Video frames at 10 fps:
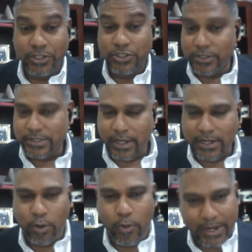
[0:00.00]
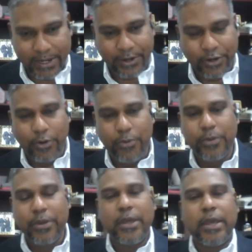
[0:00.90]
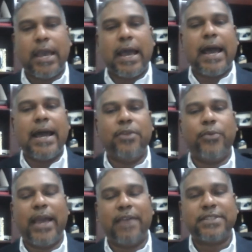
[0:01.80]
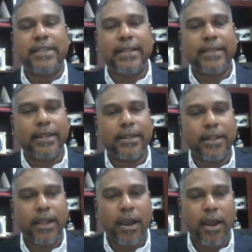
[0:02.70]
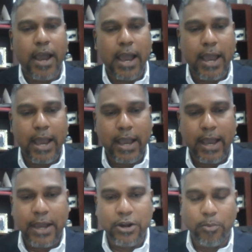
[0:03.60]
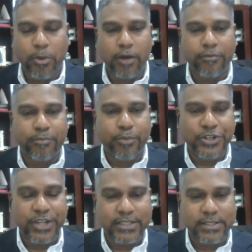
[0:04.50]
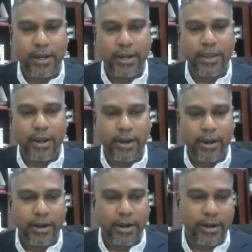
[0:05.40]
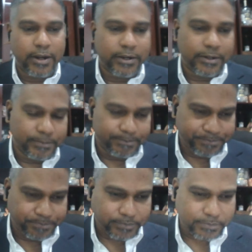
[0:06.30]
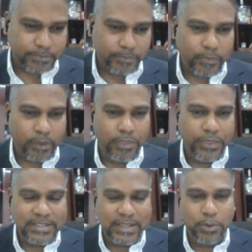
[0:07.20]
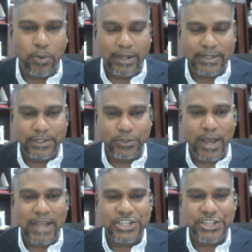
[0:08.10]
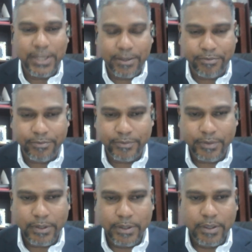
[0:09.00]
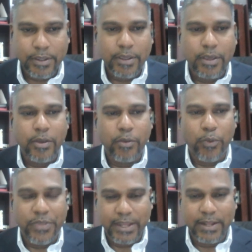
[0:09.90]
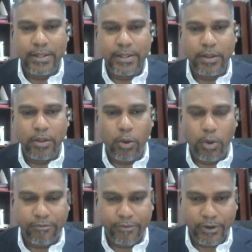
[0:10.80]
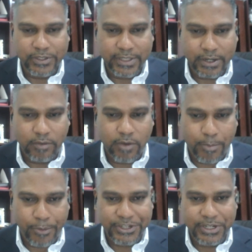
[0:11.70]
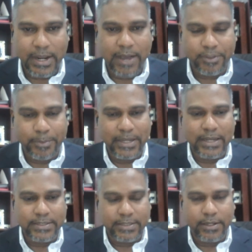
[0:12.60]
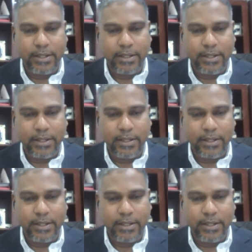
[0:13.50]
just under 1 year now, and we have stated a number of projects are things that we wanted to achieve within our first year of operation after being listed.